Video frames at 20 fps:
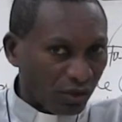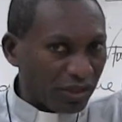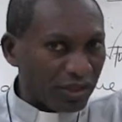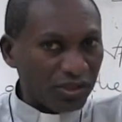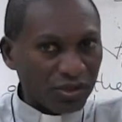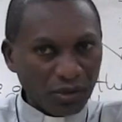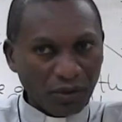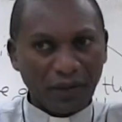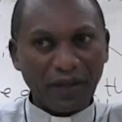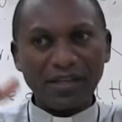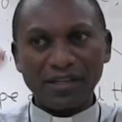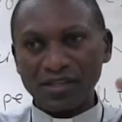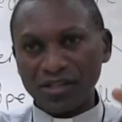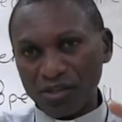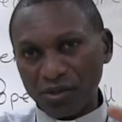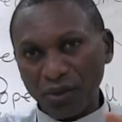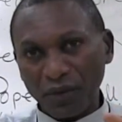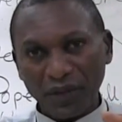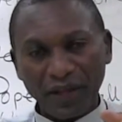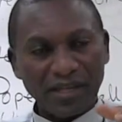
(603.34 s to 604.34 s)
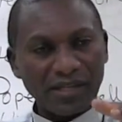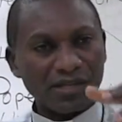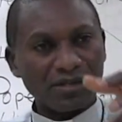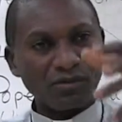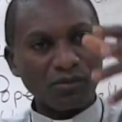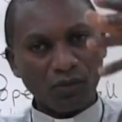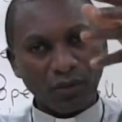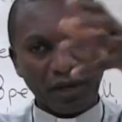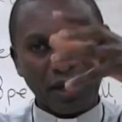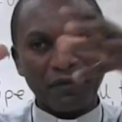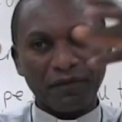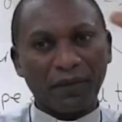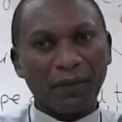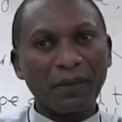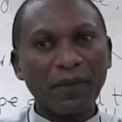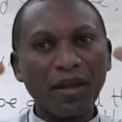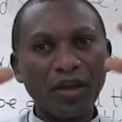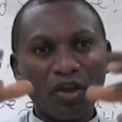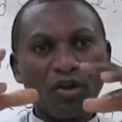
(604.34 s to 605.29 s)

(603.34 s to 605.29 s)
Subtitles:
Don't do this, do this, whatever.